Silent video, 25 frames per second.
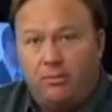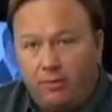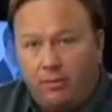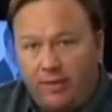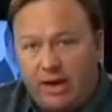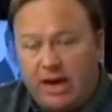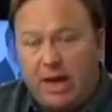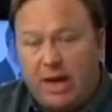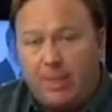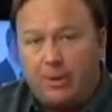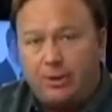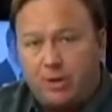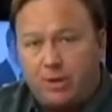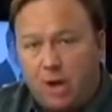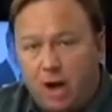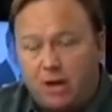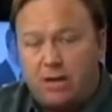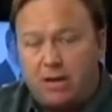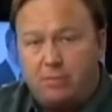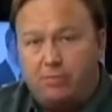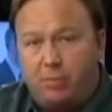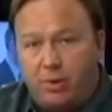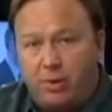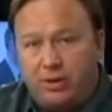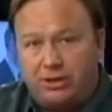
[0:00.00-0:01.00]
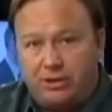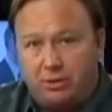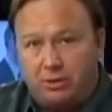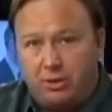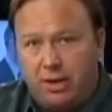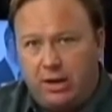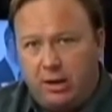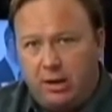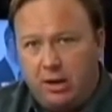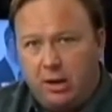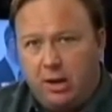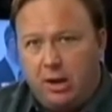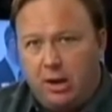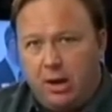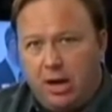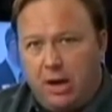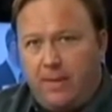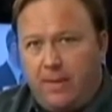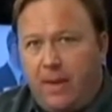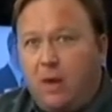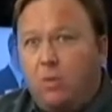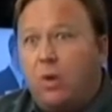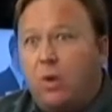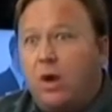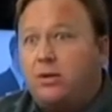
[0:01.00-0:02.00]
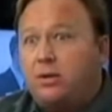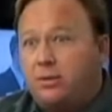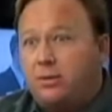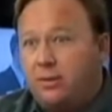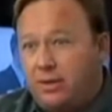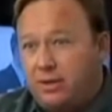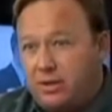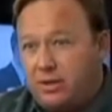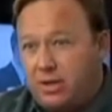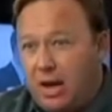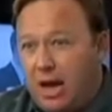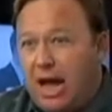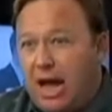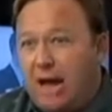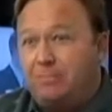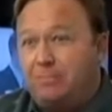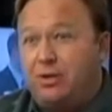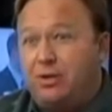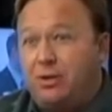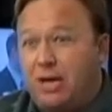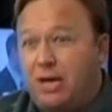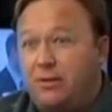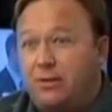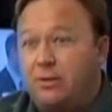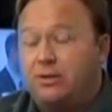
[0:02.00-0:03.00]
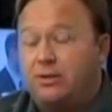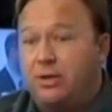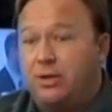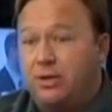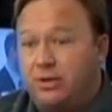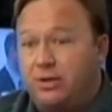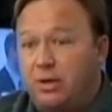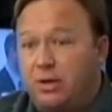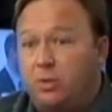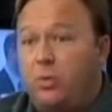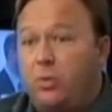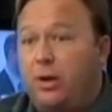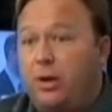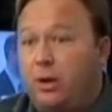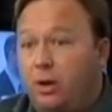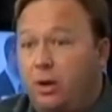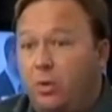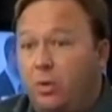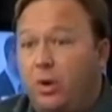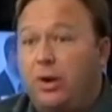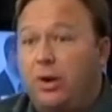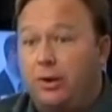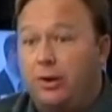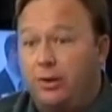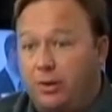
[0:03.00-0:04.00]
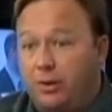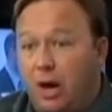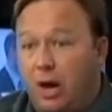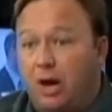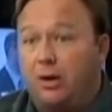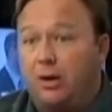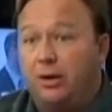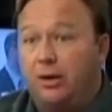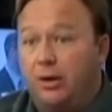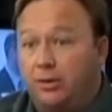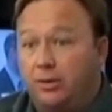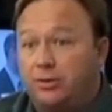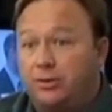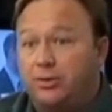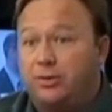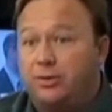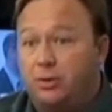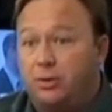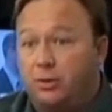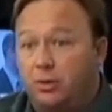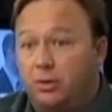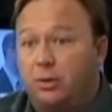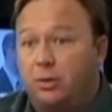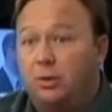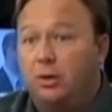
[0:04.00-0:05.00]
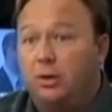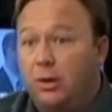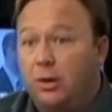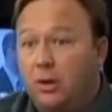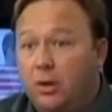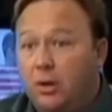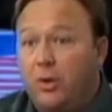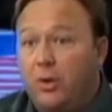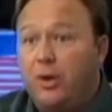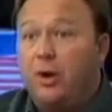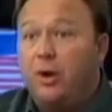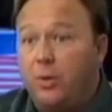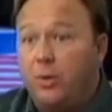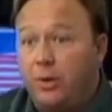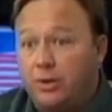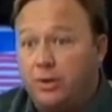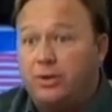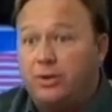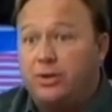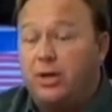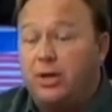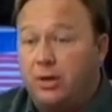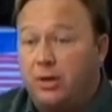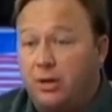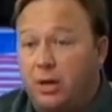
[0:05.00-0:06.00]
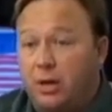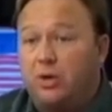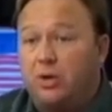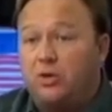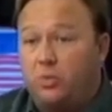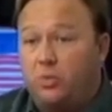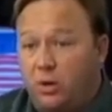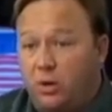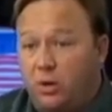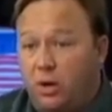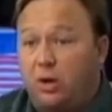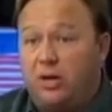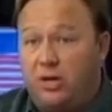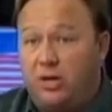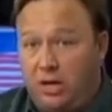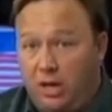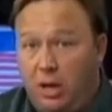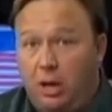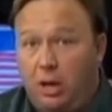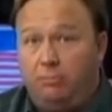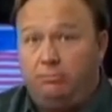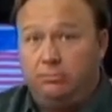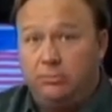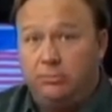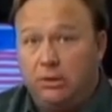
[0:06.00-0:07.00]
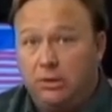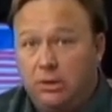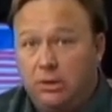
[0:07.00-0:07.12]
before they got their talking points straight. And they went to these cops and others, and they said, we know where your daughter goes to school. We know where your son goes. We're going to kill him.